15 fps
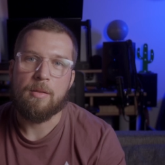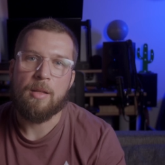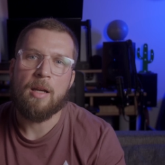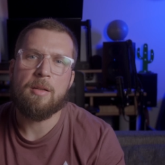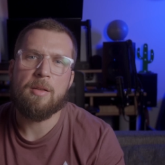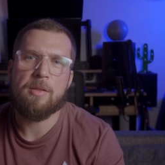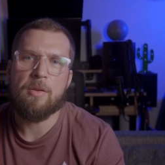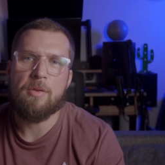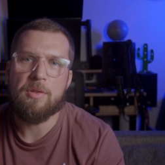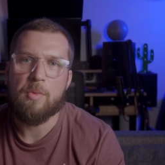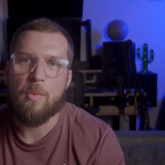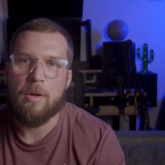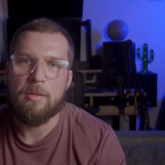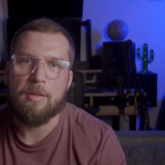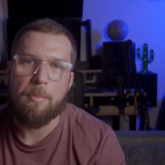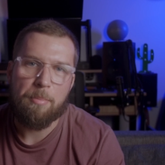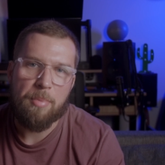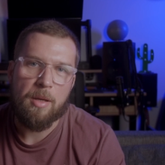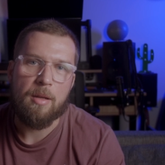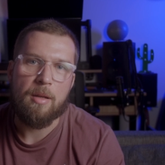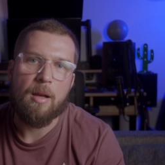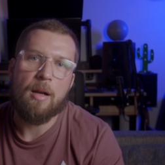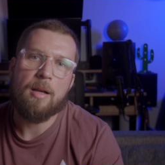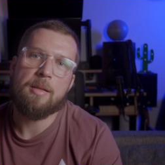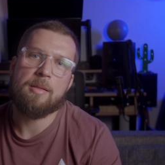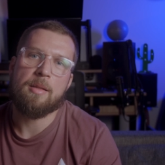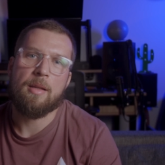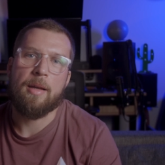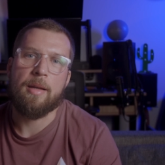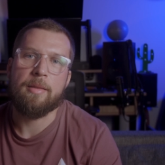Dinosaurs were the big
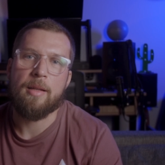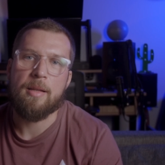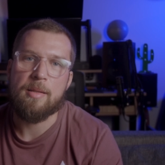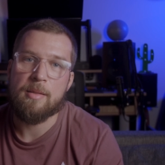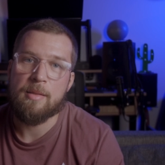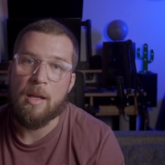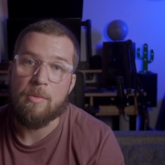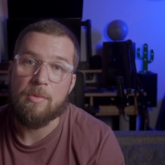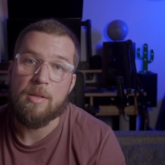guys, and as sound